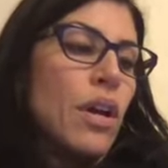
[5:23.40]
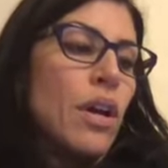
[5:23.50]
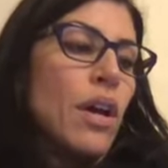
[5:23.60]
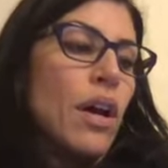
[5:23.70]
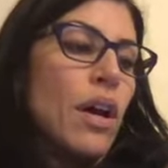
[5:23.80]

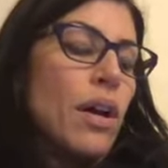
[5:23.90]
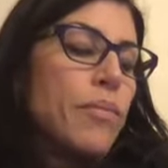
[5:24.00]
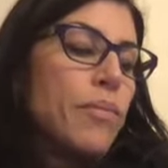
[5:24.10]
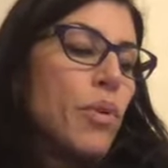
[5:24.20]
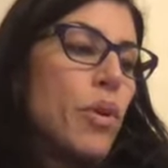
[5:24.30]

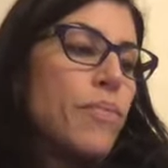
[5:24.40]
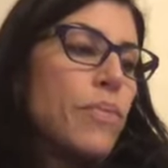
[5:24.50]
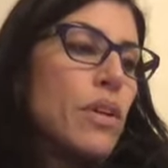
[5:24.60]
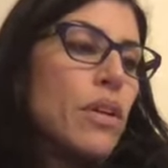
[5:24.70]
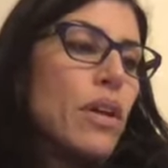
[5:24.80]

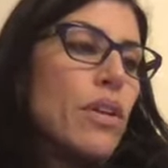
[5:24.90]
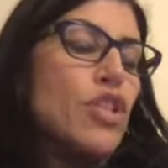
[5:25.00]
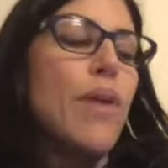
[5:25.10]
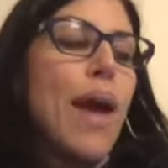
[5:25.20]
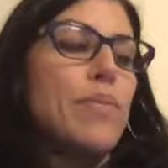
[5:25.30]

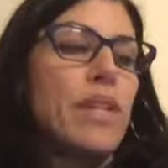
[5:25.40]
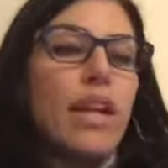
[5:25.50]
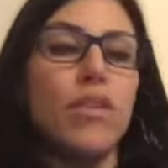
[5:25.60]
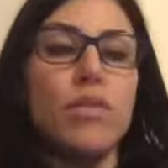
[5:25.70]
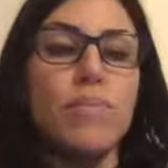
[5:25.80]
apps that I
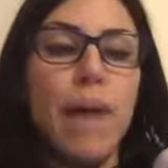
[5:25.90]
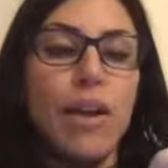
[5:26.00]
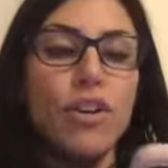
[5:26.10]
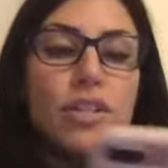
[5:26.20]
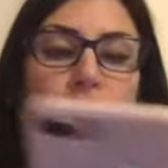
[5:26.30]
use.
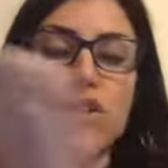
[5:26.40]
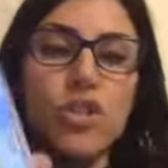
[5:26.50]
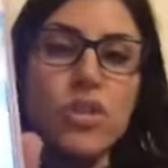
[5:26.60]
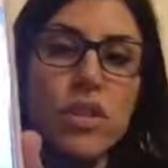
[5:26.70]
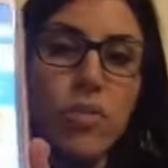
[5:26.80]
Modern
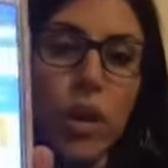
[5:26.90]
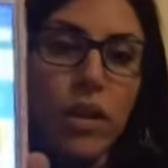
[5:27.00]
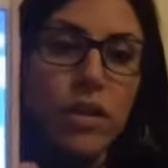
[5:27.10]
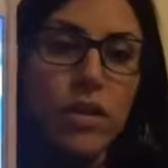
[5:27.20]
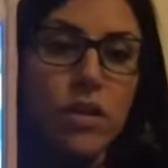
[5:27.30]
Essentials is one.